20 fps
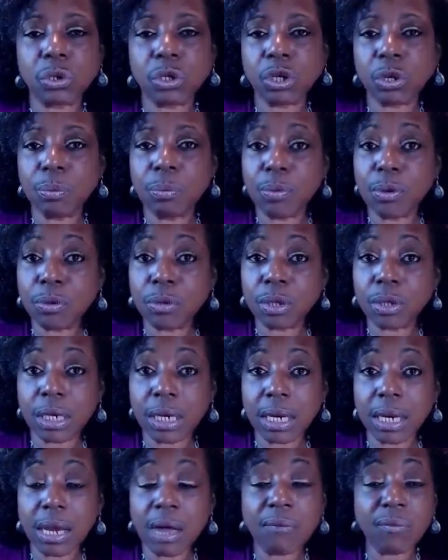a
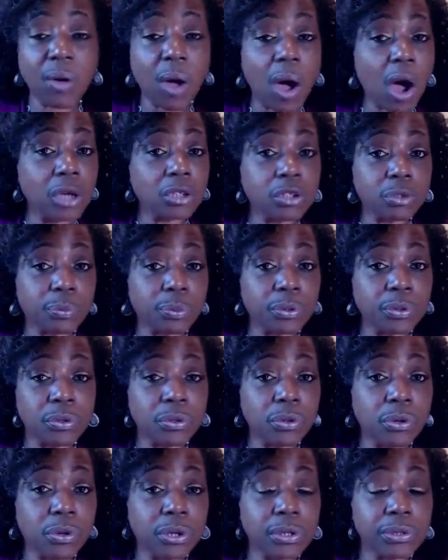community of
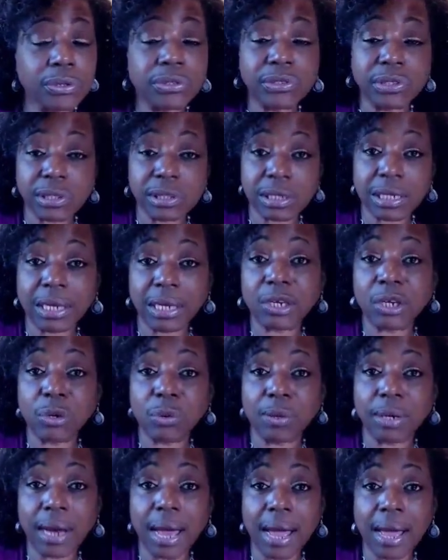entrepreneurs just like you
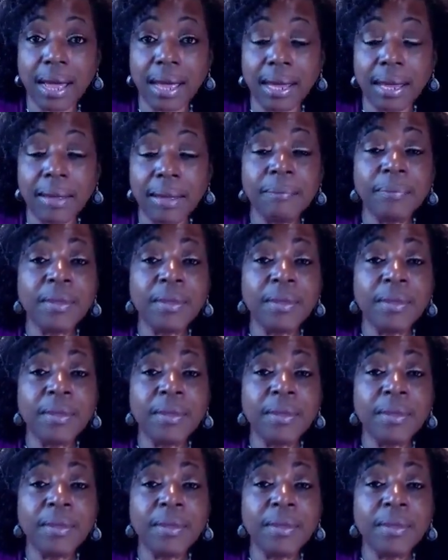and I.